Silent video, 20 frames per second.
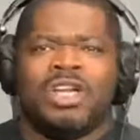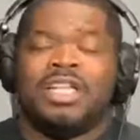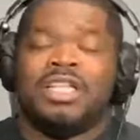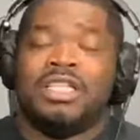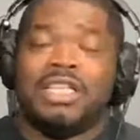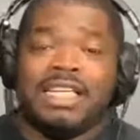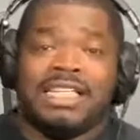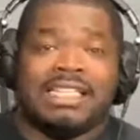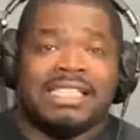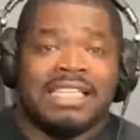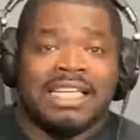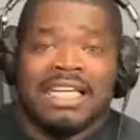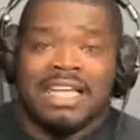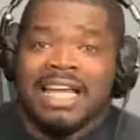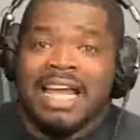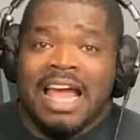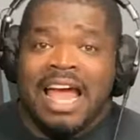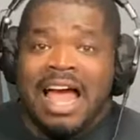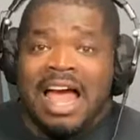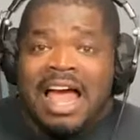listen,
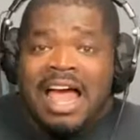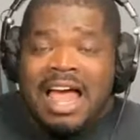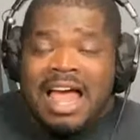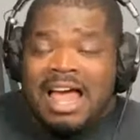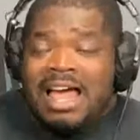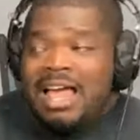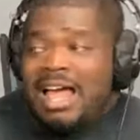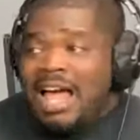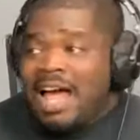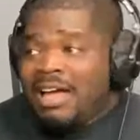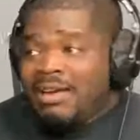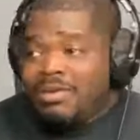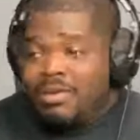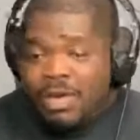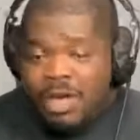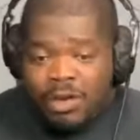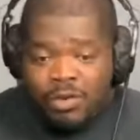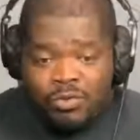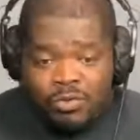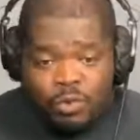I
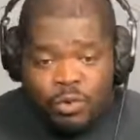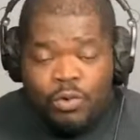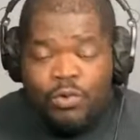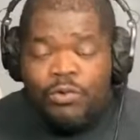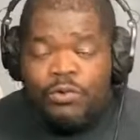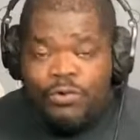grew